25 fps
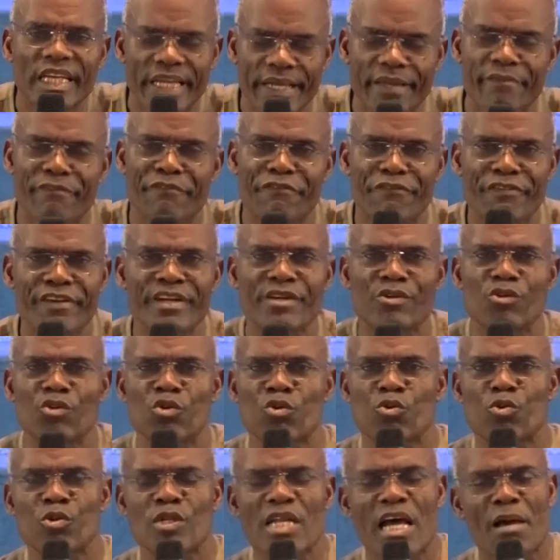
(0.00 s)
If Pharaoh
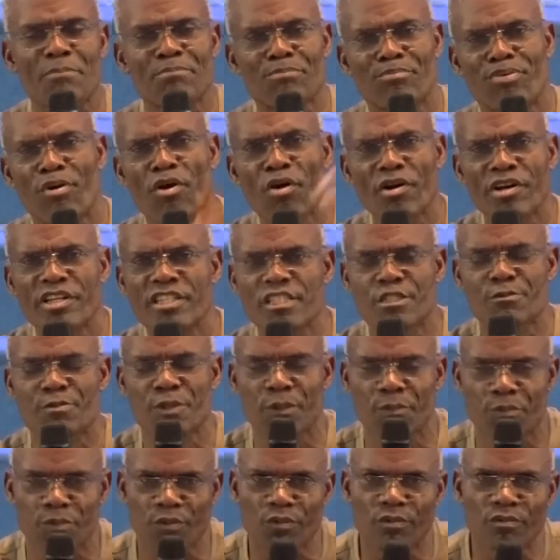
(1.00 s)
could appoint
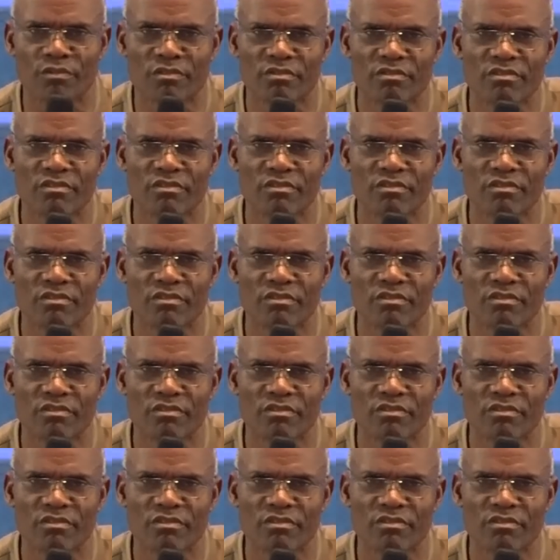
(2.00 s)
people